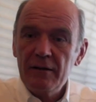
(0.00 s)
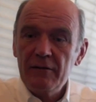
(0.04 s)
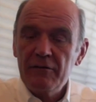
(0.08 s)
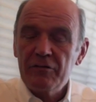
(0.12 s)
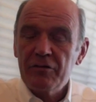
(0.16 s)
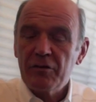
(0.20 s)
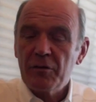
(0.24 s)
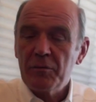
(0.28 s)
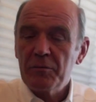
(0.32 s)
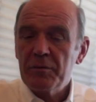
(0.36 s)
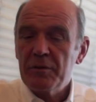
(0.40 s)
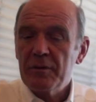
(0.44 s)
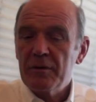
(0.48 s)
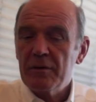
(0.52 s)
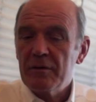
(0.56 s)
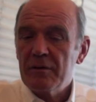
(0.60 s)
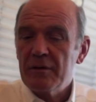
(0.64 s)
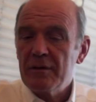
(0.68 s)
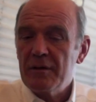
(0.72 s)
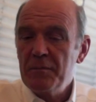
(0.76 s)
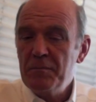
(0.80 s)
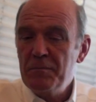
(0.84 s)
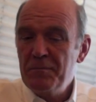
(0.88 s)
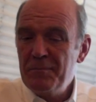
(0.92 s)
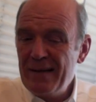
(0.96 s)
from
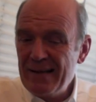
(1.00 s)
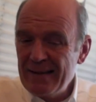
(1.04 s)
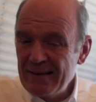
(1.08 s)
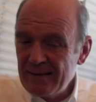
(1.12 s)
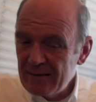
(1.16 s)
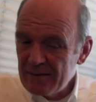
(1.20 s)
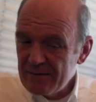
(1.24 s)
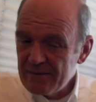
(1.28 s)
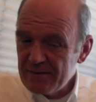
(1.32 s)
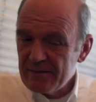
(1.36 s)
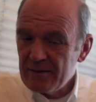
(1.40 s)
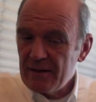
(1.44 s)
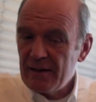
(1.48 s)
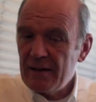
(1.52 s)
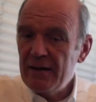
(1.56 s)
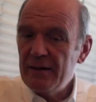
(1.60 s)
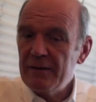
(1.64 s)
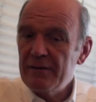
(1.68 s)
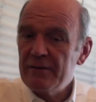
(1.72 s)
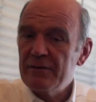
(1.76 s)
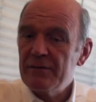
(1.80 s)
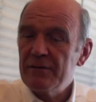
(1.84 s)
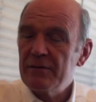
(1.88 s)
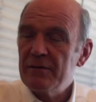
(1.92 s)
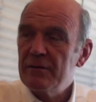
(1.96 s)
the mental
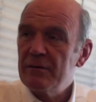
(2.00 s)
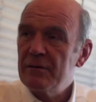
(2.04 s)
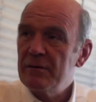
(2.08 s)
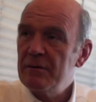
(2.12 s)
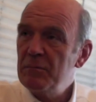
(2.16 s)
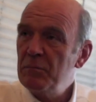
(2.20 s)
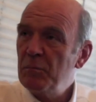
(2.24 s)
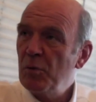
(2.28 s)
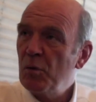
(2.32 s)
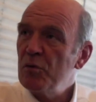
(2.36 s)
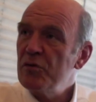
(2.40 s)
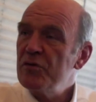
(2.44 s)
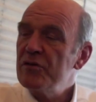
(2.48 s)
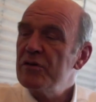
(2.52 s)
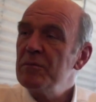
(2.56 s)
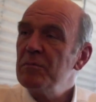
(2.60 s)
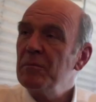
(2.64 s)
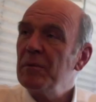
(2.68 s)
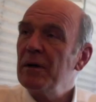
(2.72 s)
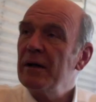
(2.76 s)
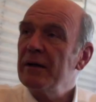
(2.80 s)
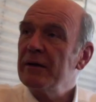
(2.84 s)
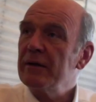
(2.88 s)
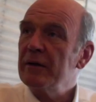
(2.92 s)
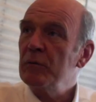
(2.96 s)
side the most
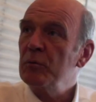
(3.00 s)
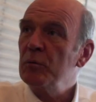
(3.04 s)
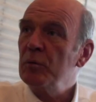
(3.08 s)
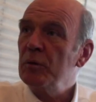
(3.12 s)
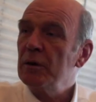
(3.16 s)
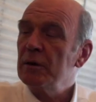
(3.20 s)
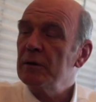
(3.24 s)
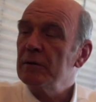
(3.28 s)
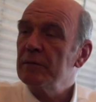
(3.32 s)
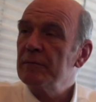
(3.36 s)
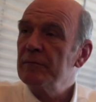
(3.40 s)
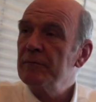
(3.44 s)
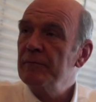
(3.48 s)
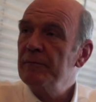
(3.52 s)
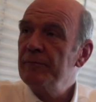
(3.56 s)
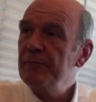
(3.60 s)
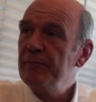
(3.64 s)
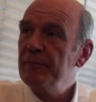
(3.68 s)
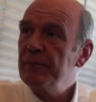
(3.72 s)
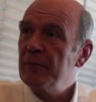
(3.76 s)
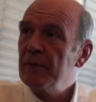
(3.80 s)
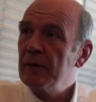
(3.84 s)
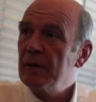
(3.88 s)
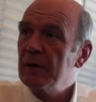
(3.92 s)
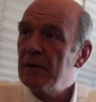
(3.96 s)
demanding one,
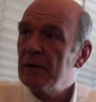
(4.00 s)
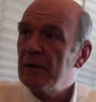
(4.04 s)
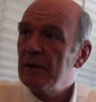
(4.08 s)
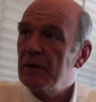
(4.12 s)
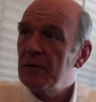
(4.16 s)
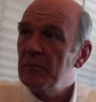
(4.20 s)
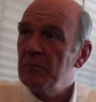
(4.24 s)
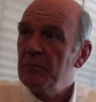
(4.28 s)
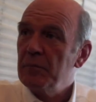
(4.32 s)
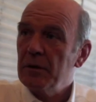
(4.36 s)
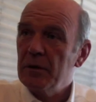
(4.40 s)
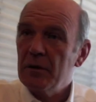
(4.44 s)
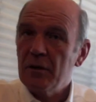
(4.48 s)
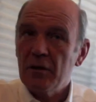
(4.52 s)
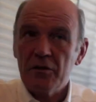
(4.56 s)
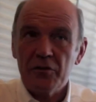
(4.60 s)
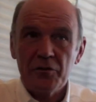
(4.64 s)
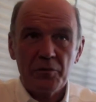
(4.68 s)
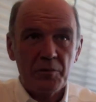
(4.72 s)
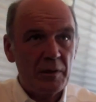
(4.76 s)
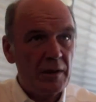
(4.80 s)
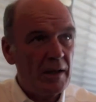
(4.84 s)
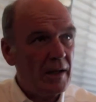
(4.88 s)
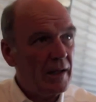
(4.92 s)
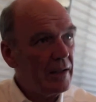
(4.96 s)

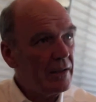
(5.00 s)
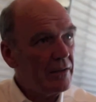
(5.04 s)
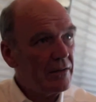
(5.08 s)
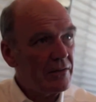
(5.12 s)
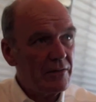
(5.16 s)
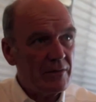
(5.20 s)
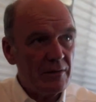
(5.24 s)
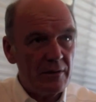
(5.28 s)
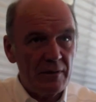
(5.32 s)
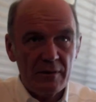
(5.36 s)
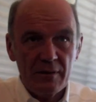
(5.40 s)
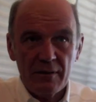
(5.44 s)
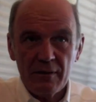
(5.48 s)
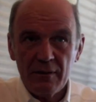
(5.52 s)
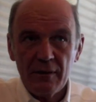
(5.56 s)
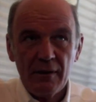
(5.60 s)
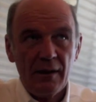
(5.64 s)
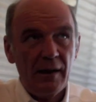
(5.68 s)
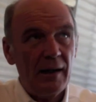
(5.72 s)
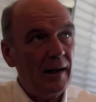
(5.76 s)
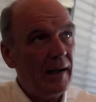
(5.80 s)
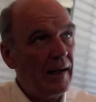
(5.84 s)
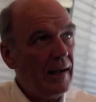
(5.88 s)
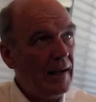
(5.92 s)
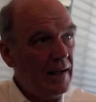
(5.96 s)
because we had
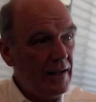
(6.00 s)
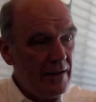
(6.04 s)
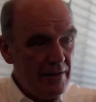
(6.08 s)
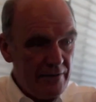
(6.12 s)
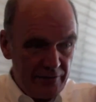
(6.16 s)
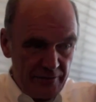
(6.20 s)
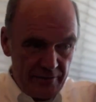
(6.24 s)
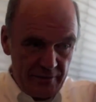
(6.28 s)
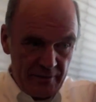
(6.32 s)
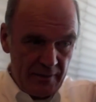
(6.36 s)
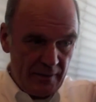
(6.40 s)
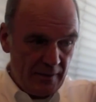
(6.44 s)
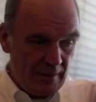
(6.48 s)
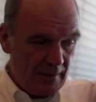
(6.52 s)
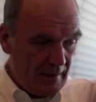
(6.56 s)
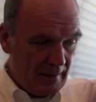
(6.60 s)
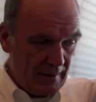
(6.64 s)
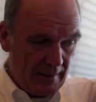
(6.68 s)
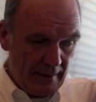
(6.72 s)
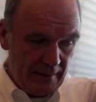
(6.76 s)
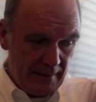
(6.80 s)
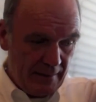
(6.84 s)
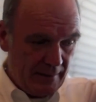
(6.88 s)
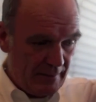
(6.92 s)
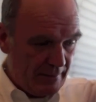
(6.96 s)
highs
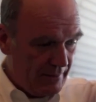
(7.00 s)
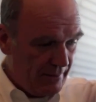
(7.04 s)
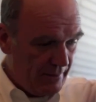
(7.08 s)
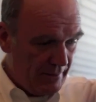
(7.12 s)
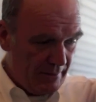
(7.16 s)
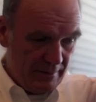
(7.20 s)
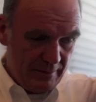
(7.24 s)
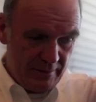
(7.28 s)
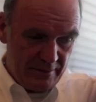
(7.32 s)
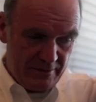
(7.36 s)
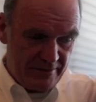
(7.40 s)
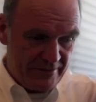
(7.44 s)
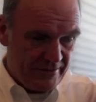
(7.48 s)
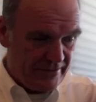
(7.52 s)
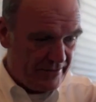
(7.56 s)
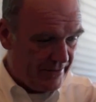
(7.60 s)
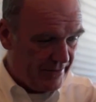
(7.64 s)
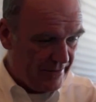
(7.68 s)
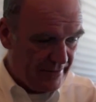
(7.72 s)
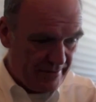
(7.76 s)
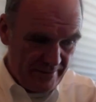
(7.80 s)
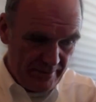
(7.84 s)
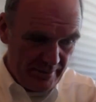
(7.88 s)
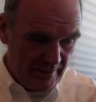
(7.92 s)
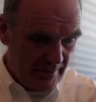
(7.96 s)
and
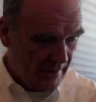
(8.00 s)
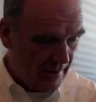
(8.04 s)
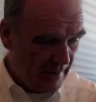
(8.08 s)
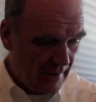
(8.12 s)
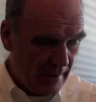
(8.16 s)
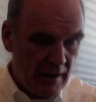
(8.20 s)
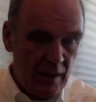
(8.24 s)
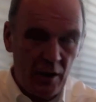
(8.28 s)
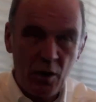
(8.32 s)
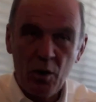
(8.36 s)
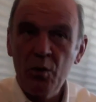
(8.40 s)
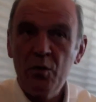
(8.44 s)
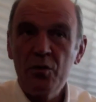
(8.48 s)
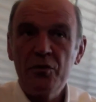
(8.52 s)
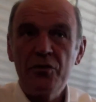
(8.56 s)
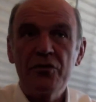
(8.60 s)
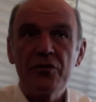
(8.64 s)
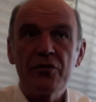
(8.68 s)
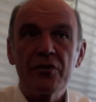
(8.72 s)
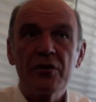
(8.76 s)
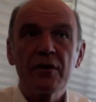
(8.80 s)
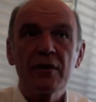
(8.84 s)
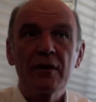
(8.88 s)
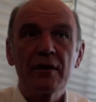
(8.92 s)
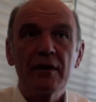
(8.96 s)

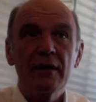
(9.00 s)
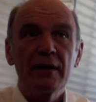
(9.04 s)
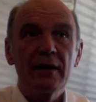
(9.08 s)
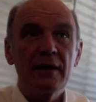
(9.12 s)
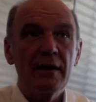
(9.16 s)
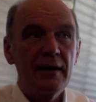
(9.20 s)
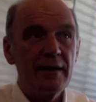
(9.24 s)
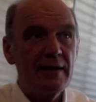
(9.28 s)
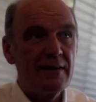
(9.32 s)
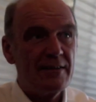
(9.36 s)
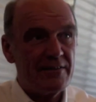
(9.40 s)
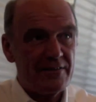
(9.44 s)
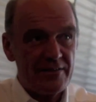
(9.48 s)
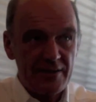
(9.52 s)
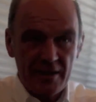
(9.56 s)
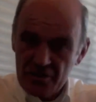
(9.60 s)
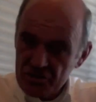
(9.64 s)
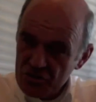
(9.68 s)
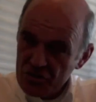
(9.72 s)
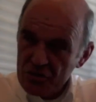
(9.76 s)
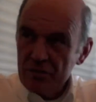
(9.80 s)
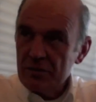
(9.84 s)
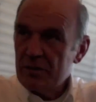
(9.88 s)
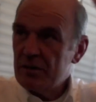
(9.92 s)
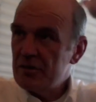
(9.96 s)
lows in
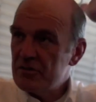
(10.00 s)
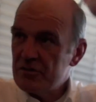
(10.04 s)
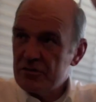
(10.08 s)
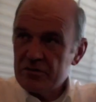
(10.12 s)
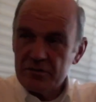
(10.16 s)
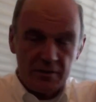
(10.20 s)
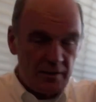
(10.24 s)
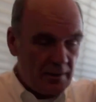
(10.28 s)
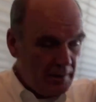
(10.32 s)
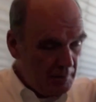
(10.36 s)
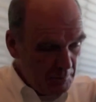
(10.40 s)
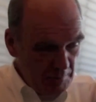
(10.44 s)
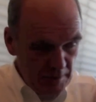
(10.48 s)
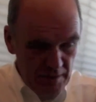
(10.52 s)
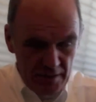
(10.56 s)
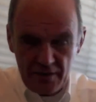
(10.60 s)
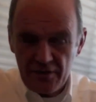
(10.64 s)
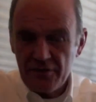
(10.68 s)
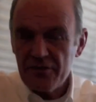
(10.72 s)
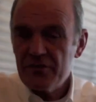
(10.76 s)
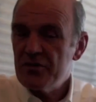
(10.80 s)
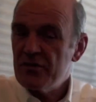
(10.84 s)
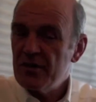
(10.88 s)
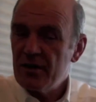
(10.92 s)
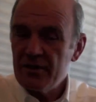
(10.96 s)
such an extreme, in
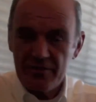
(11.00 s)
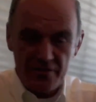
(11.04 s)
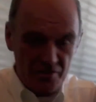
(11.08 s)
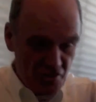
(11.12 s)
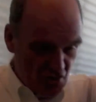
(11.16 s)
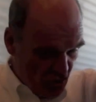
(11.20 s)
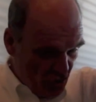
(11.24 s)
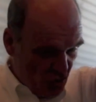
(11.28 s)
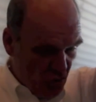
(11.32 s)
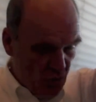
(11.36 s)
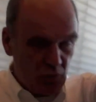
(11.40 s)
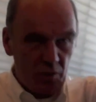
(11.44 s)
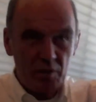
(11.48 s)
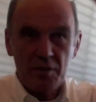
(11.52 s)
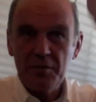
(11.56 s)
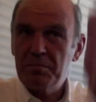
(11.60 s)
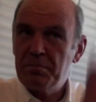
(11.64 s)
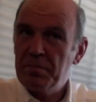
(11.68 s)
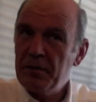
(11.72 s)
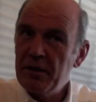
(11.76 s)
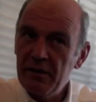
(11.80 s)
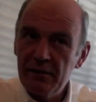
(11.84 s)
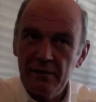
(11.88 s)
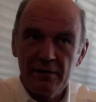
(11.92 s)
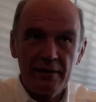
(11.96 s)
such a short
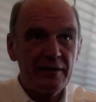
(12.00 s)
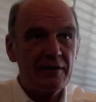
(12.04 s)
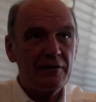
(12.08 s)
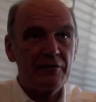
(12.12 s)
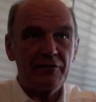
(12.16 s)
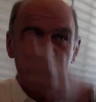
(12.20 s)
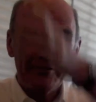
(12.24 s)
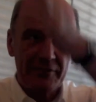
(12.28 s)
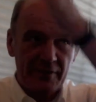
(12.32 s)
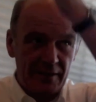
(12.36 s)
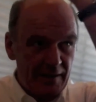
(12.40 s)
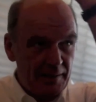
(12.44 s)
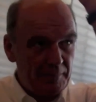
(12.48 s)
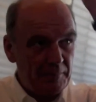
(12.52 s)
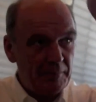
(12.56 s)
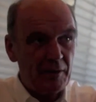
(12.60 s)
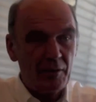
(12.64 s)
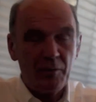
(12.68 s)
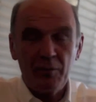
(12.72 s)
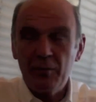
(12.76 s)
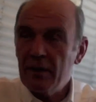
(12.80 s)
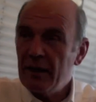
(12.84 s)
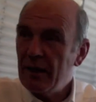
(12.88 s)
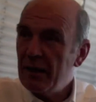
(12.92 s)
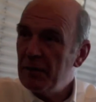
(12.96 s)
period of time,
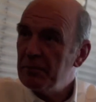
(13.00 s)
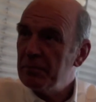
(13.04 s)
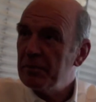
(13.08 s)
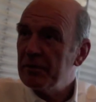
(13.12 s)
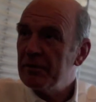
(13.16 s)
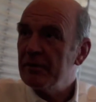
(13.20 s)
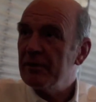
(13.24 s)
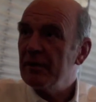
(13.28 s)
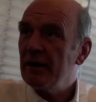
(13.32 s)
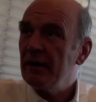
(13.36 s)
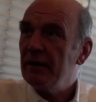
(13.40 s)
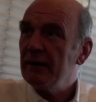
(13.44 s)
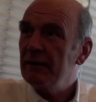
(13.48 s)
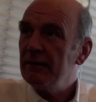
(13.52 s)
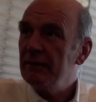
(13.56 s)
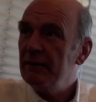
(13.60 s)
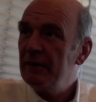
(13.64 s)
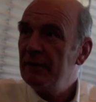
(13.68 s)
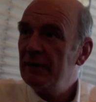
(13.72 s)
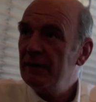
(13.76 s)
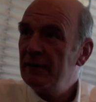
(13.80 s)
going up and down,